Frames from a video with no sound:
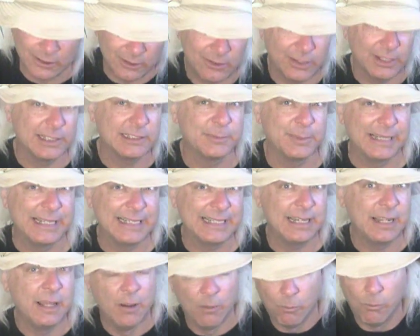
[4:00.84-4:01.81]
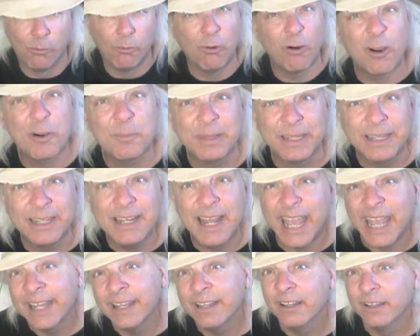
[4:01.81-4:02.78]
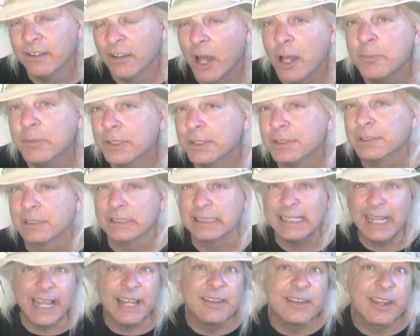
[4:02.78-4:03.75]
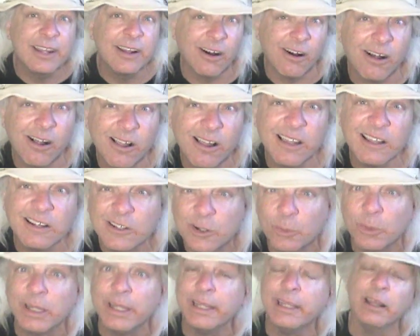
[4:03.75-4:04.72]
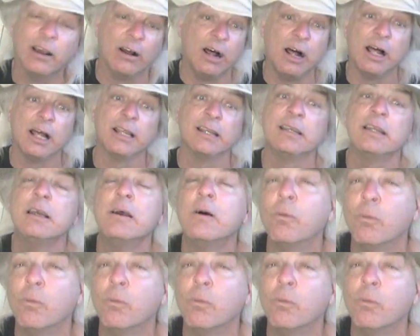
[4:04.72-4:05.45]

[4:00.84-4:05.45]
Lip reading: Earth has been warming and anomalously, and they all agree on